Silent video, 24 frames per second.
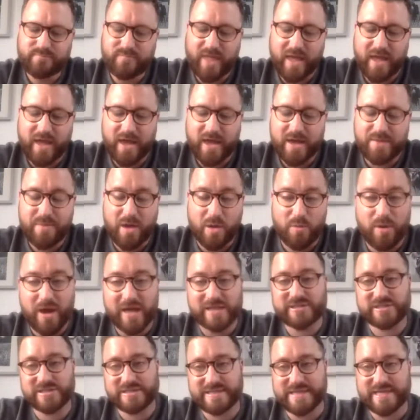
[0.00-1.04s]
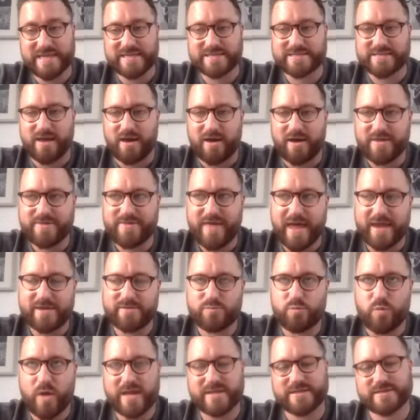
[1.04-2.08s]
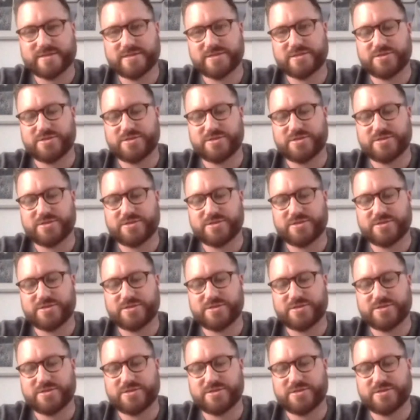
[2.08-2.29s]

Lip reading: And what I actually did is that I then went